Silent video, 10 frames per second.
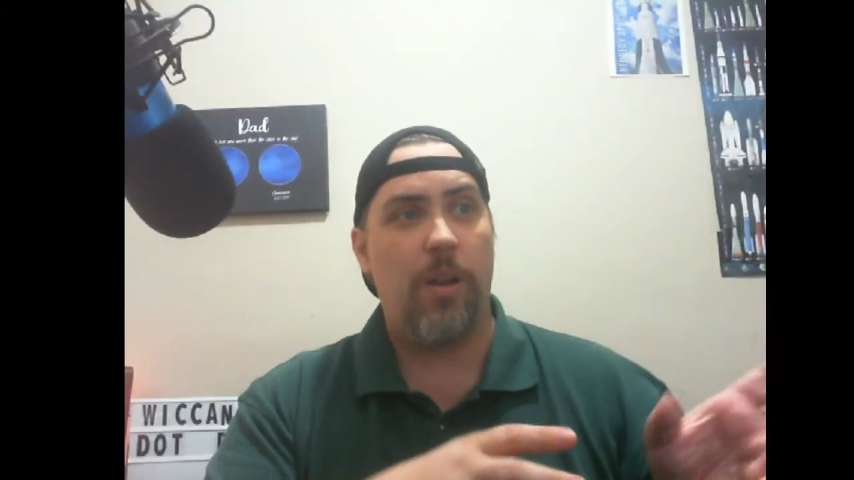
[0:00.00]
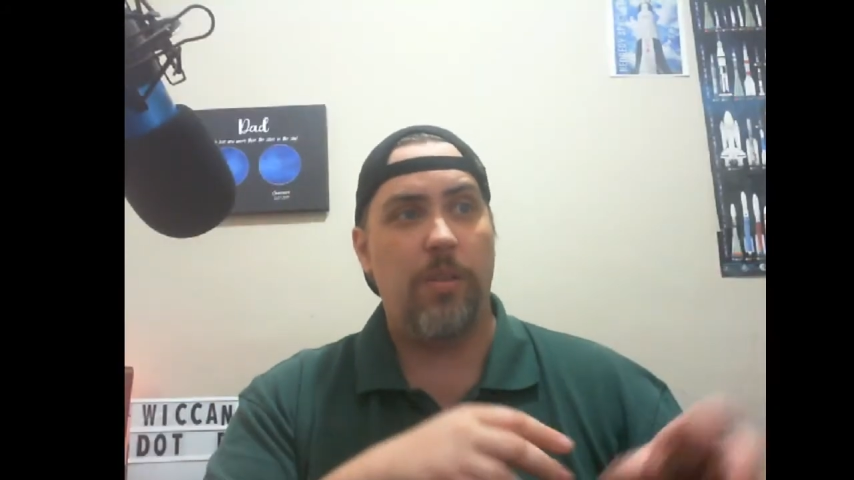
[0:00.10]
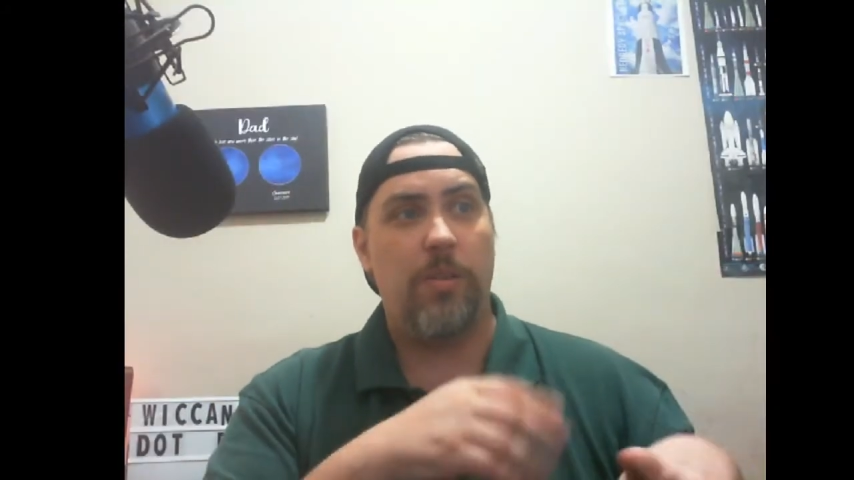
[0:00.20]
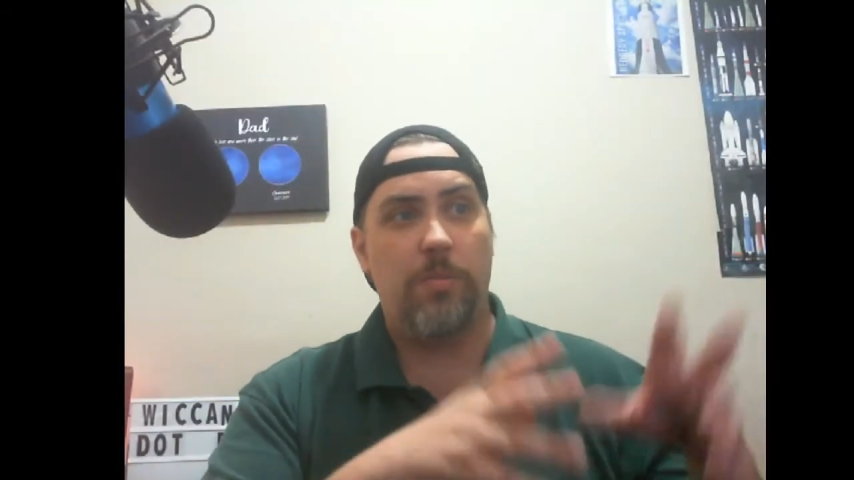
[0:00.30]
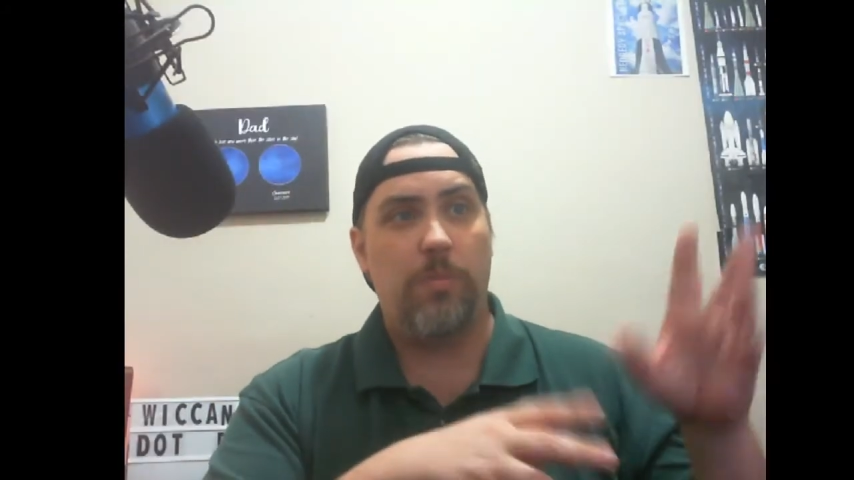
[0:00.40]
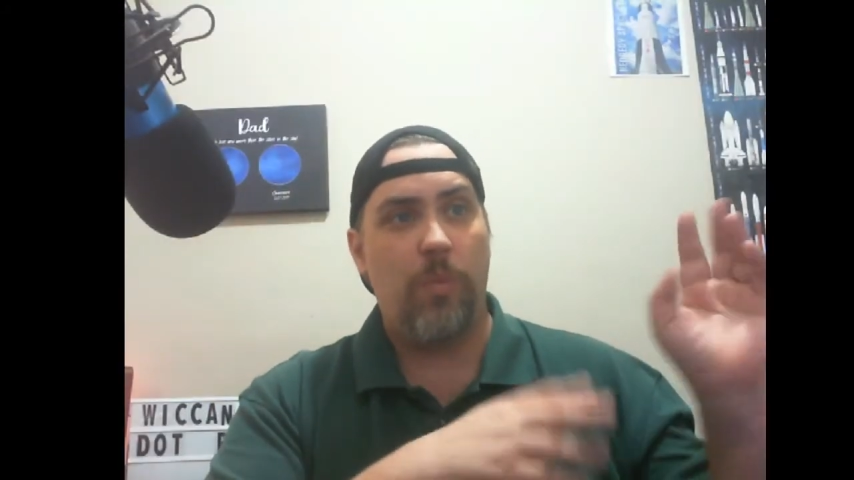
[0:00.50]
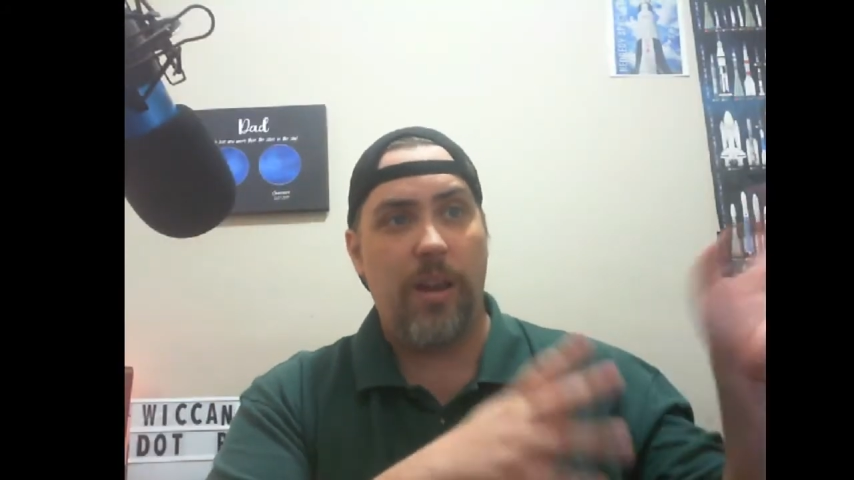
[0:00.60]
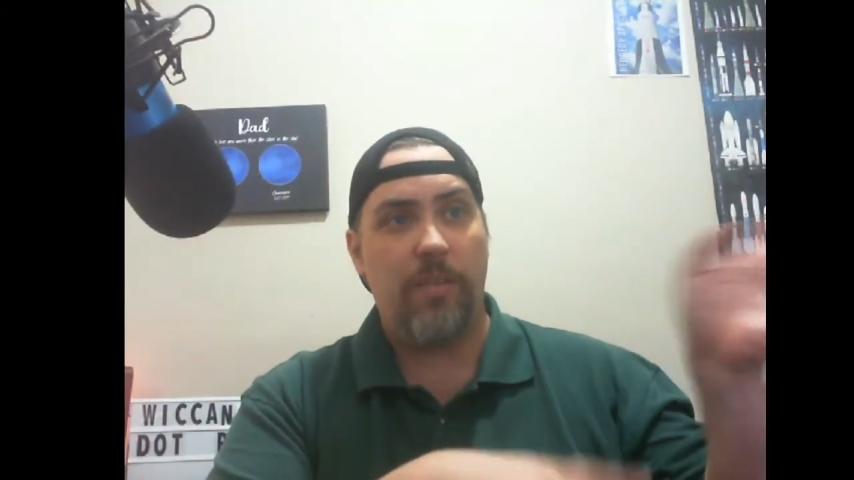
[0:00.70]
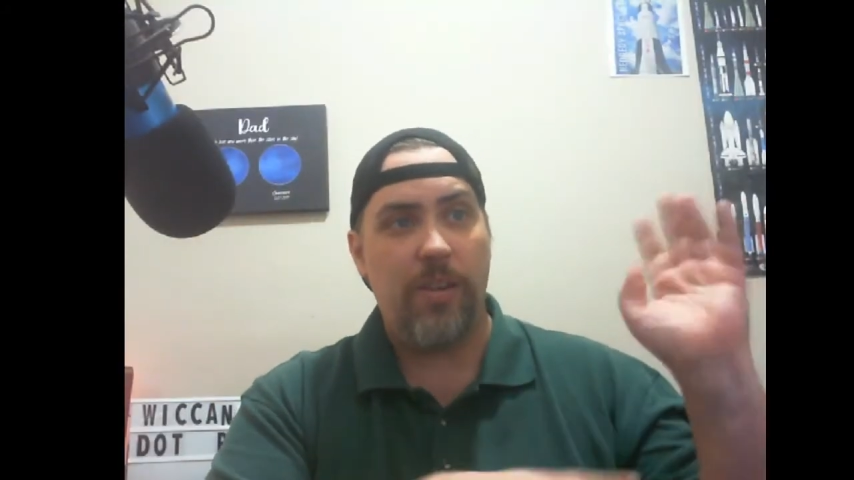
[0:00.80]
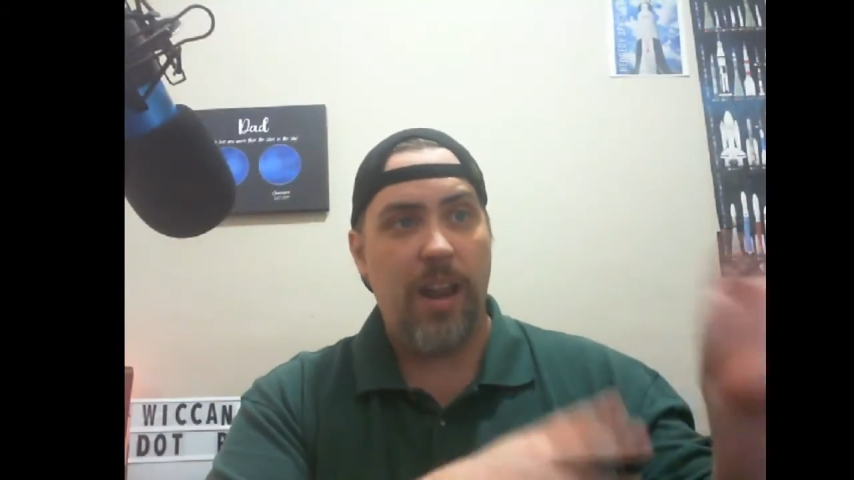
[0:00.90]
on your
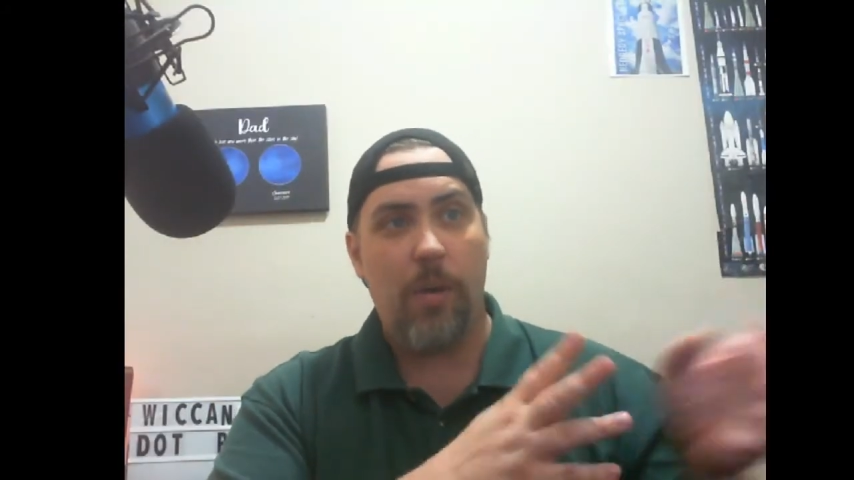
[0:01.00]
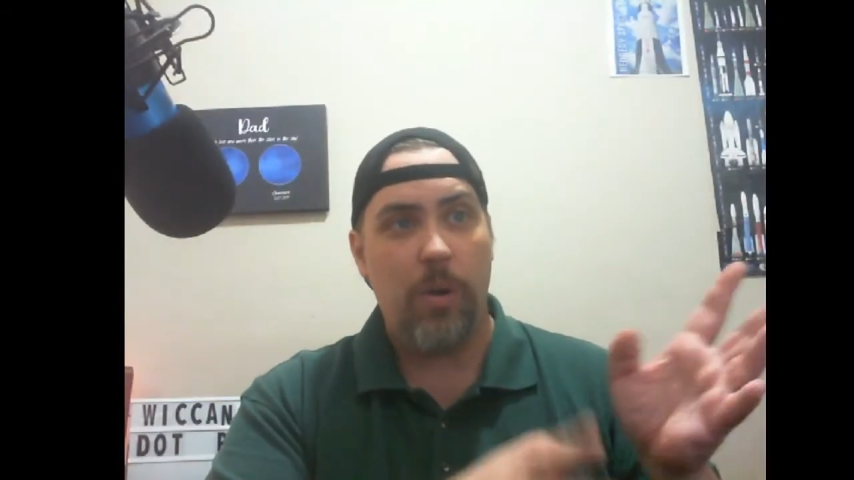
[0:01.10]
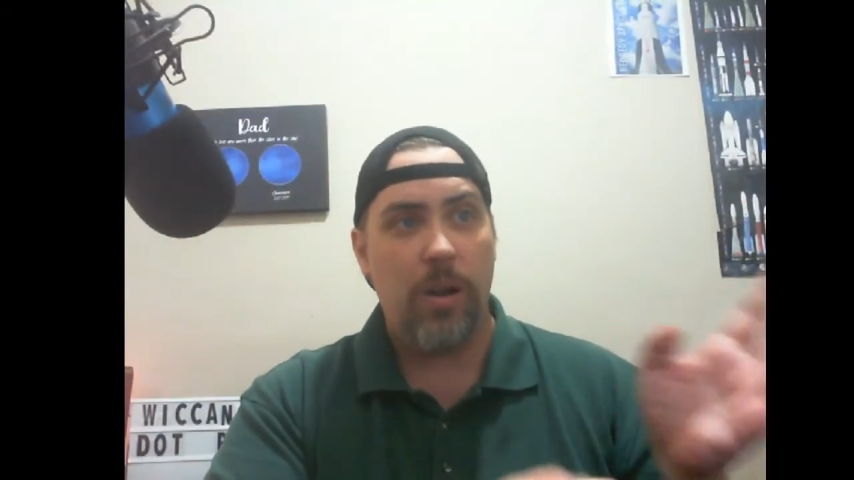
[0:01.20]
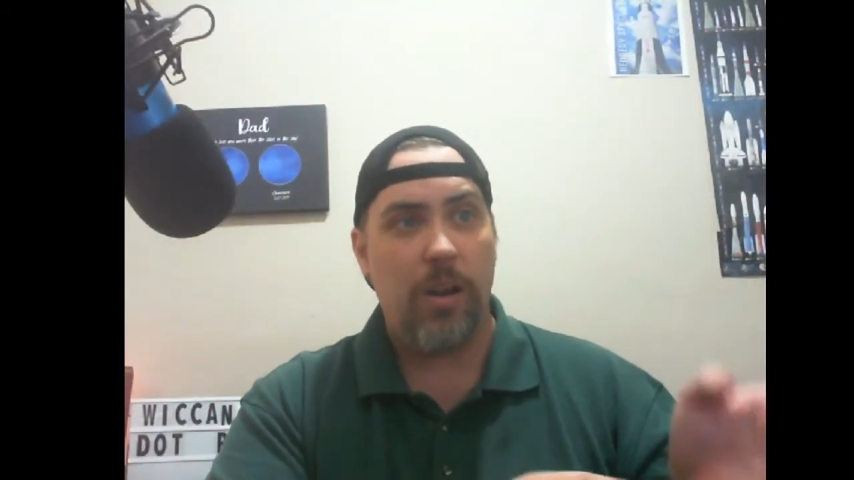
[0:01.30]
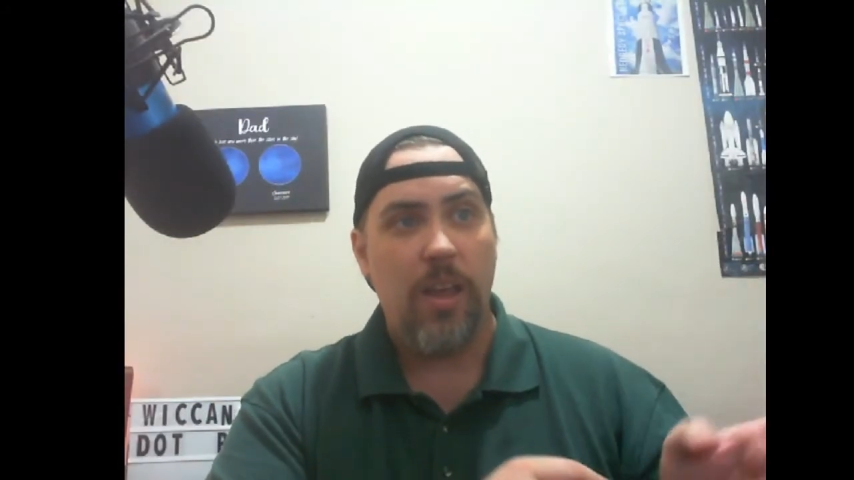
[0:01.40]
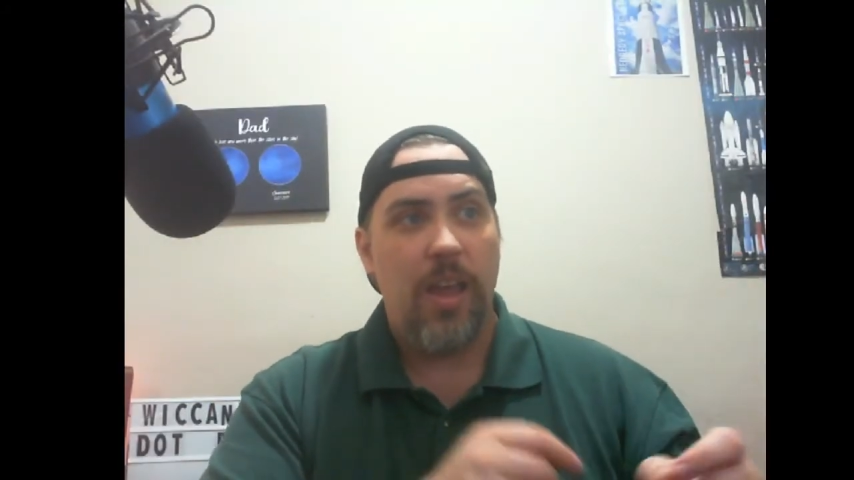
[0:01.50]
whatever network,